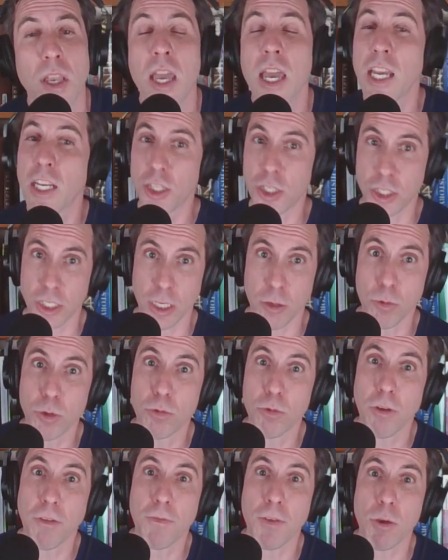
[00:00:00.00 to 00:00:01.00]
she would
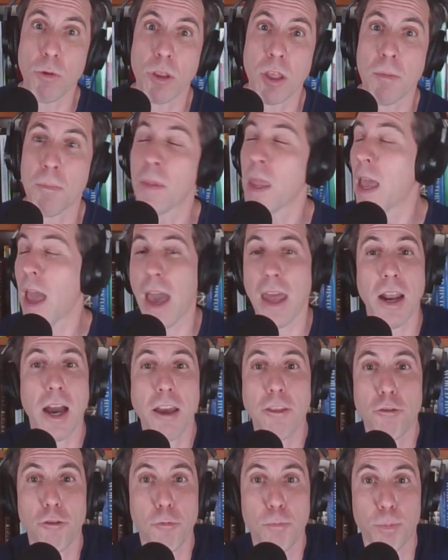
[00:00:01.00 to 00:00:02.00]
review them and
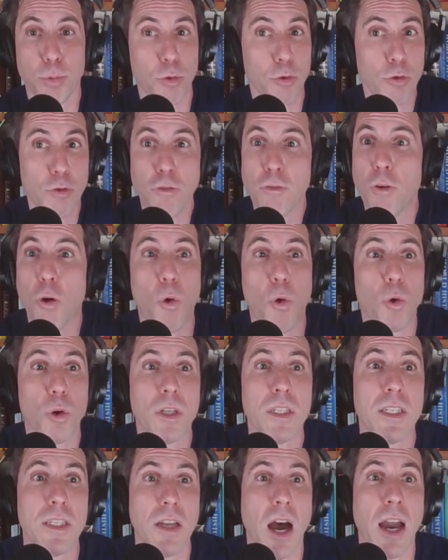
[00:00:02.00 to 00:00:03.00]
either approve or
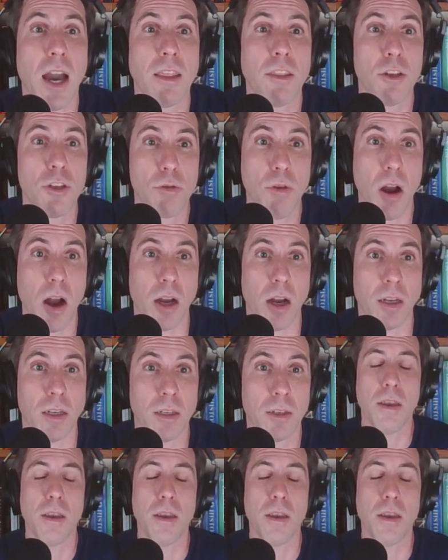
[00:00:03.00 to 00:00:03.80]
deny the drug.